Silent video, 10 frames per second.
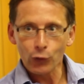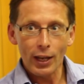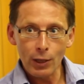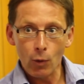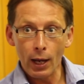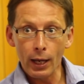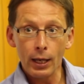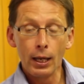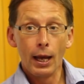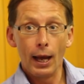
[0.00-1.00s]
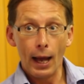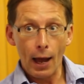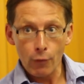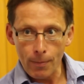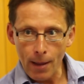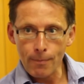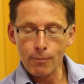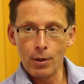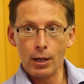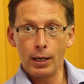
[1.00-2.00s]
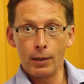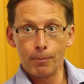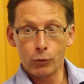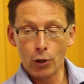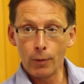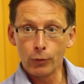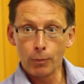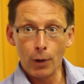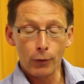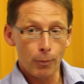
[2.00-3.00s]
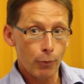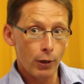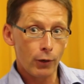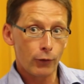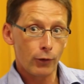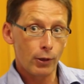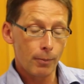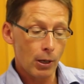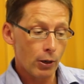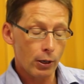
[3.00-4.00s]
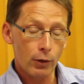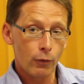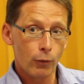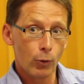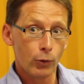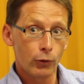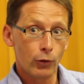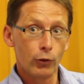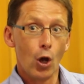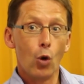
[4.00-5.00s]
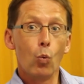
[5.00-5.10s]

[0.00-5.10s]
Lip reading: anyway, and remember in terms of both the British and the American forces,